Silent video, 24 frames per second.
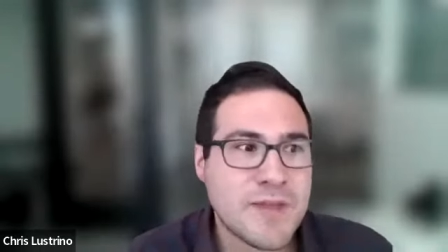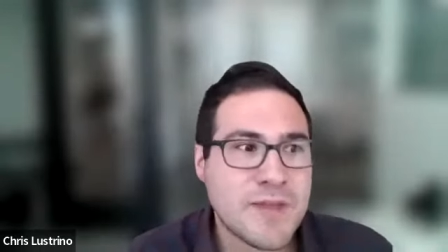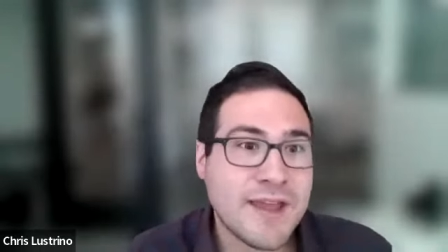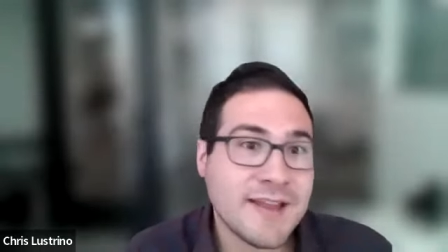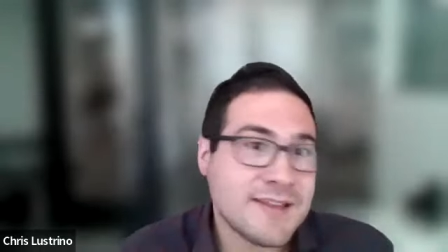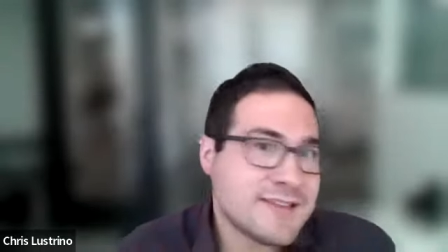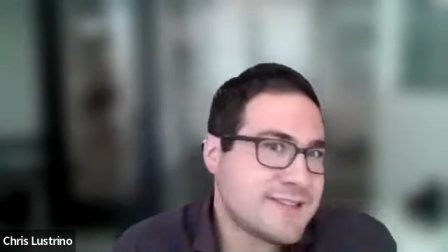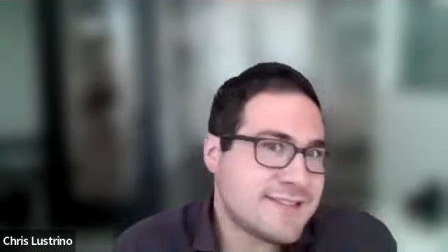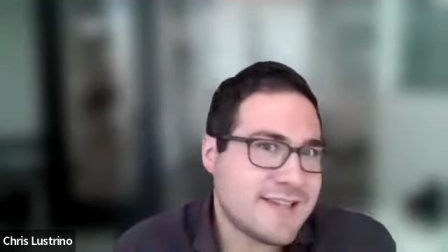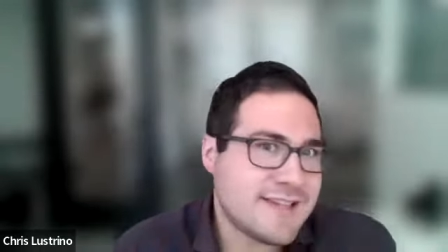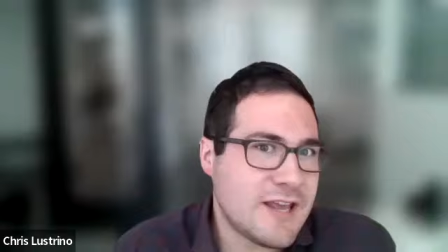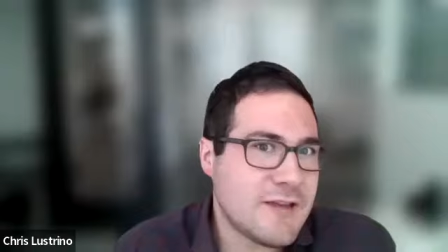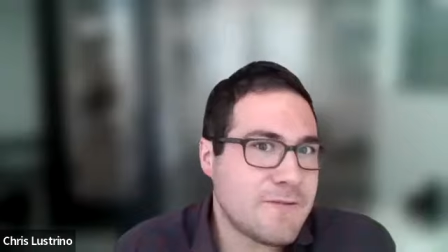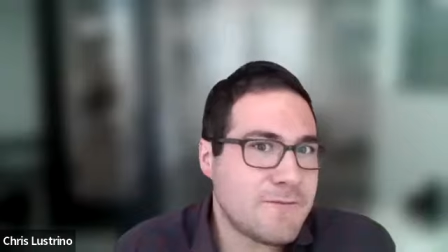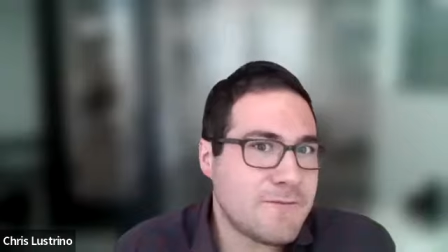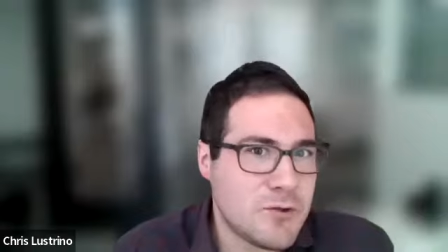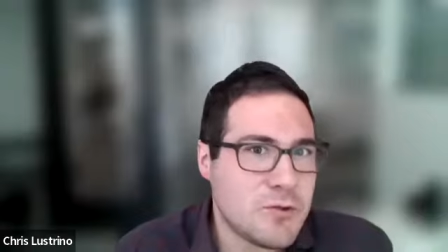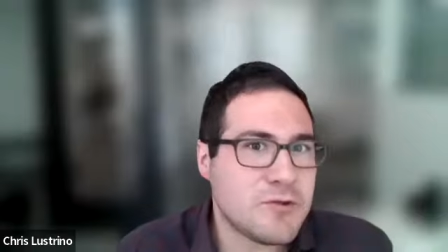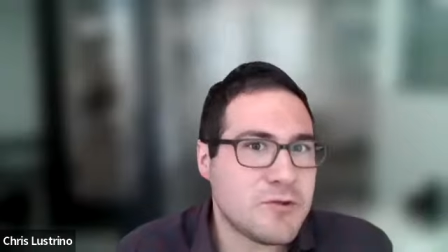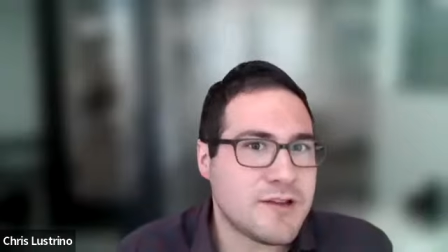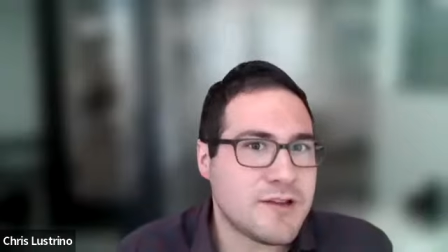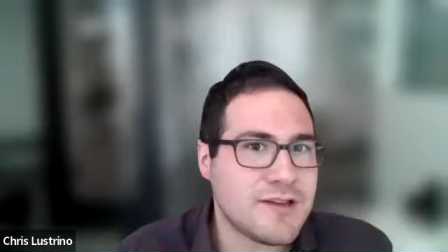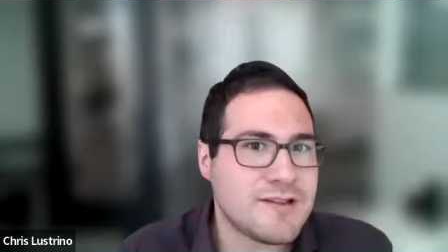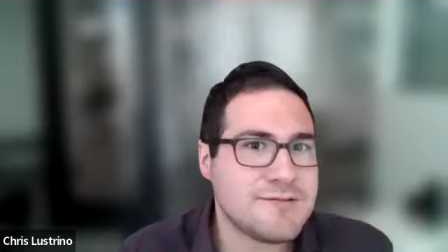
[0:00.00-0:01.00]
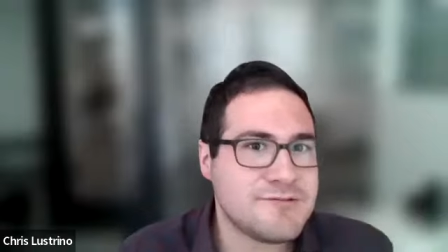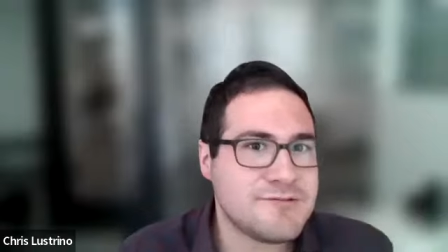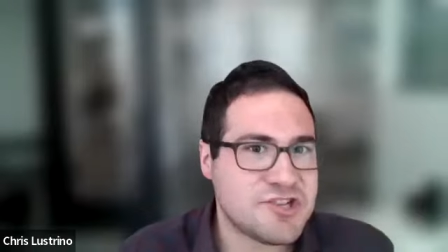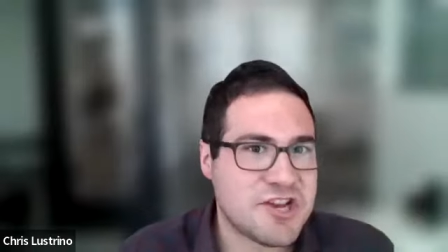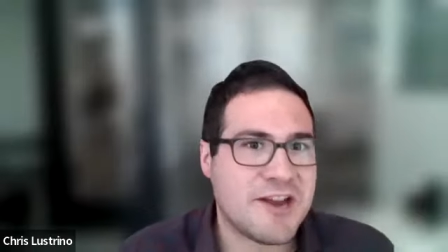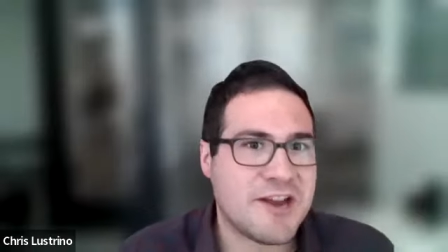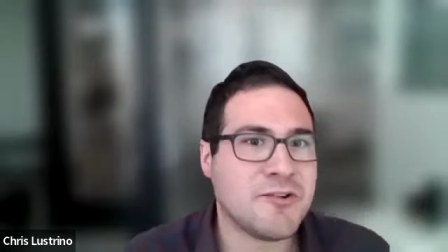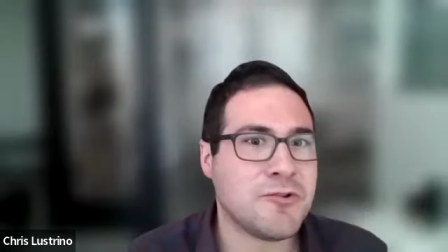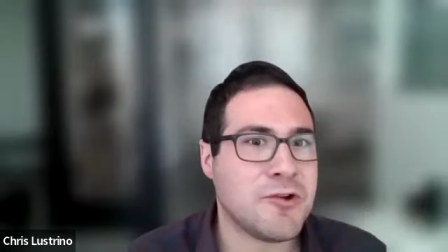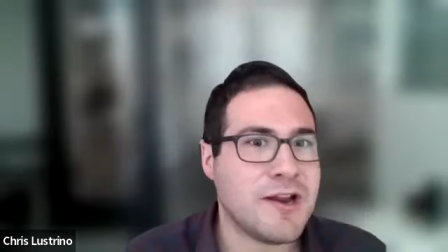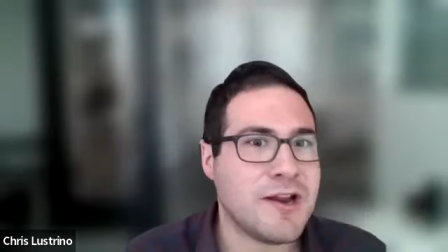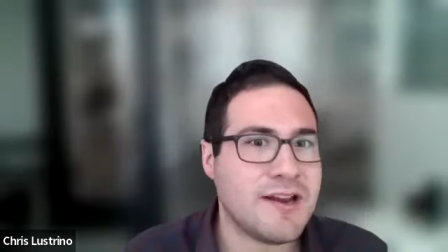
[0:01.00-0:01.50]
and see if you could
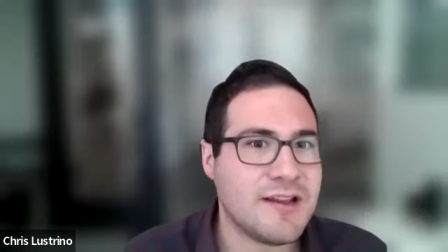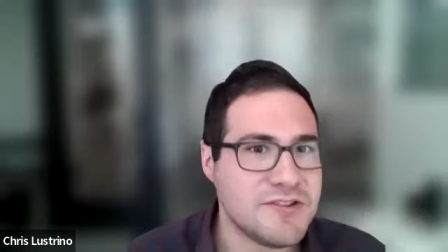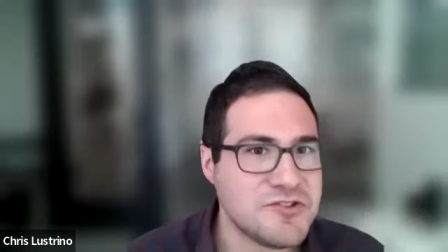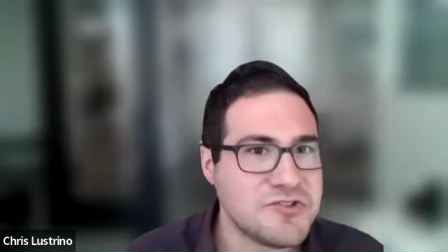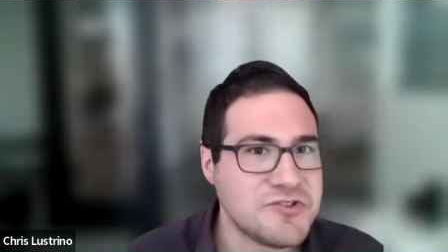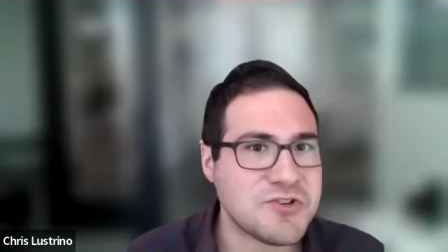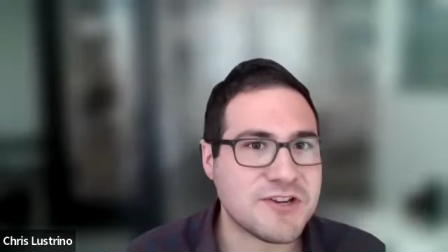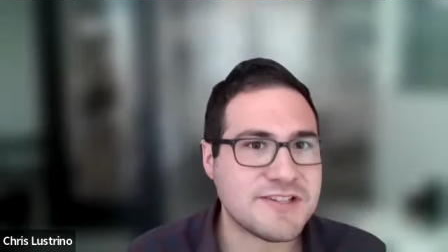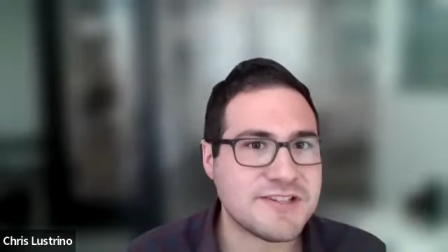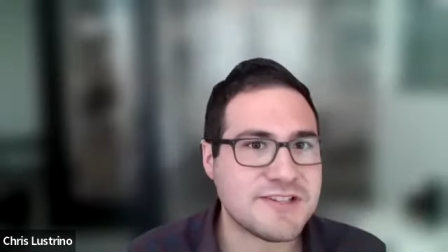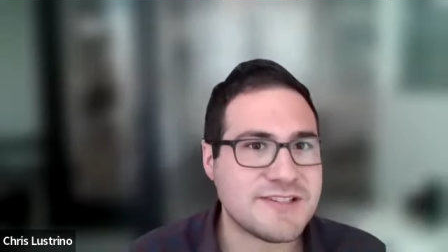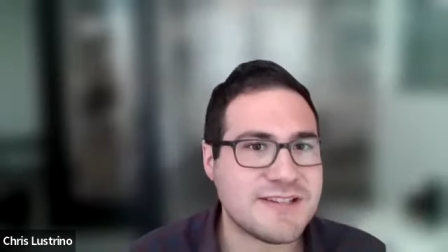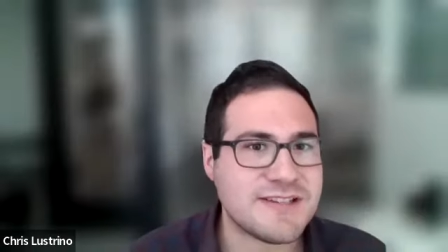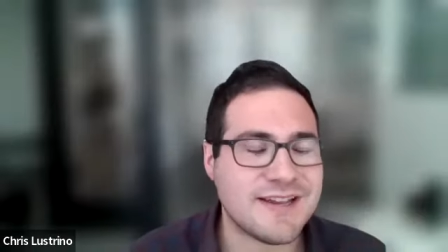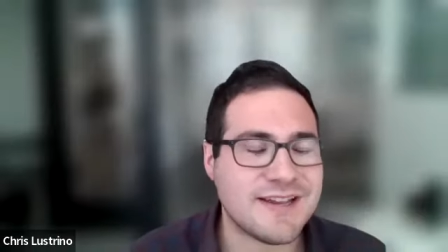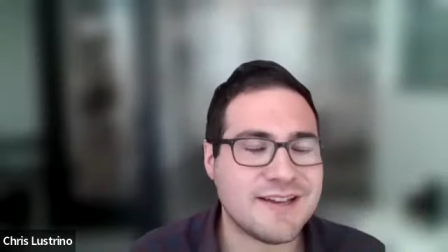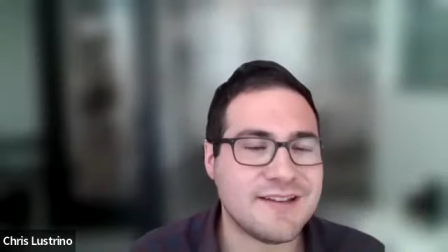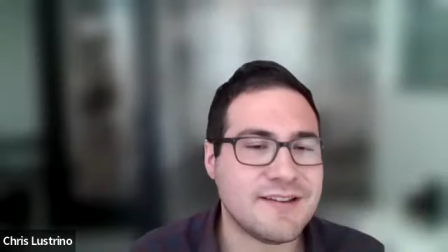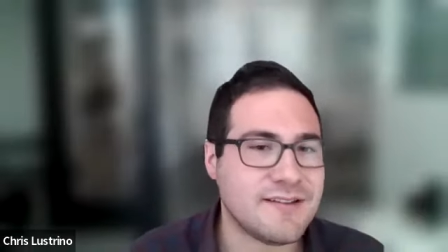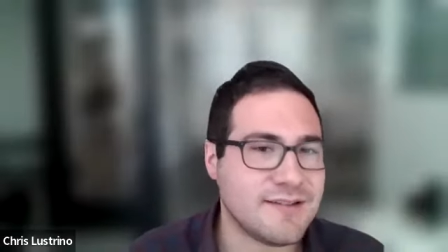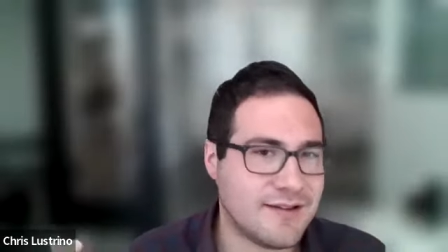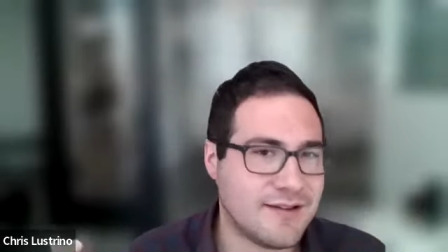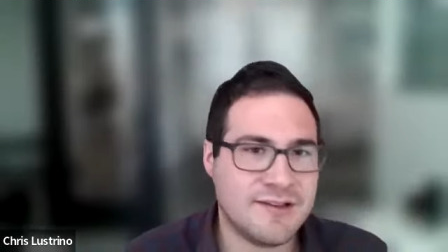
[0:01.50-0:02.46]
generate interest in